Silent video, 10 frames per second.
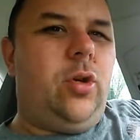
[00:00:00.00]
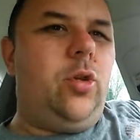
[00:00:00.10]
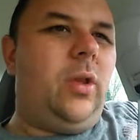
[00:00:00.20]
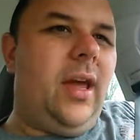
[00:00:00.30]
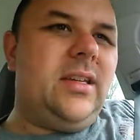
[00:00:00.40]

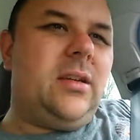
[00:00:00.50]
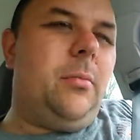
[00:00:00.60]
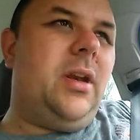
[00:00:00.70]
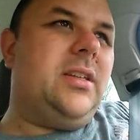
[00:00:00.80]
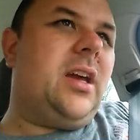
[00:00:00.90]
You like
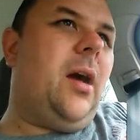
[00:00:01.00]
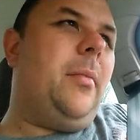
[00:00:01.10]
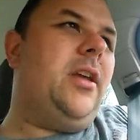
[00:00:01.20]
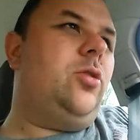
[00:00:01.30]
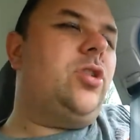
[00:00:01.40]
somebody's
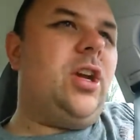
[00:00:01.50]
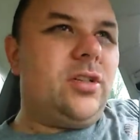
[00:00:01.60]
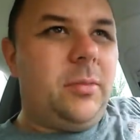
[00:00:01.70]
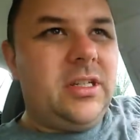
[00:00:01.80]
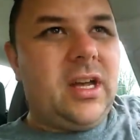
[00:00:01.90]
comment, you
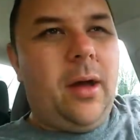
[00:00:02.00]
share somebody's